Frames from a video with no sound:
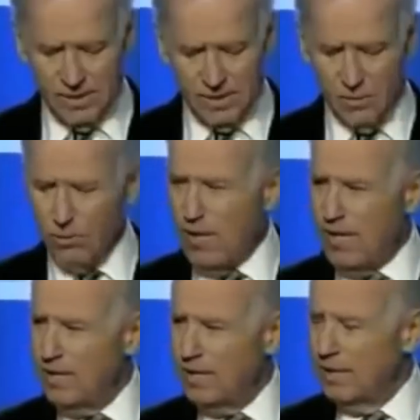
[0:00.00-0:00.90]
Uh,
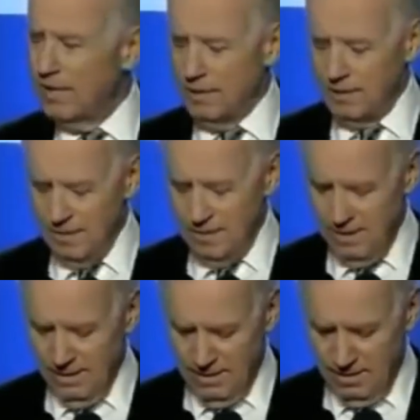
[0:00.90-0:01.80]
create uh,
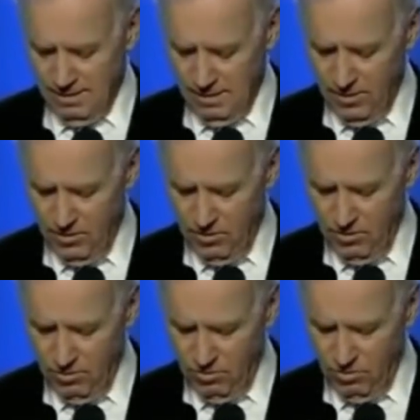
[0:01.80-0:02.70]
uh, a
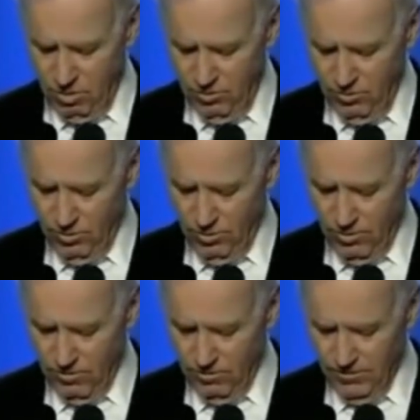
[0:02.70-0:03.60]
new world
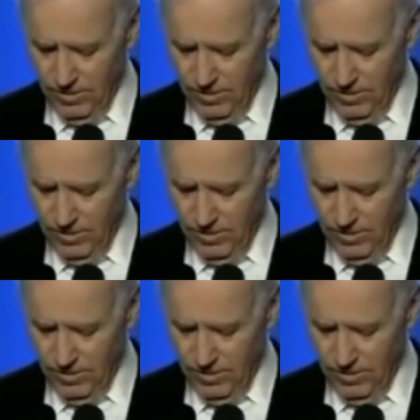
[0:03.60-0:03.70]
order.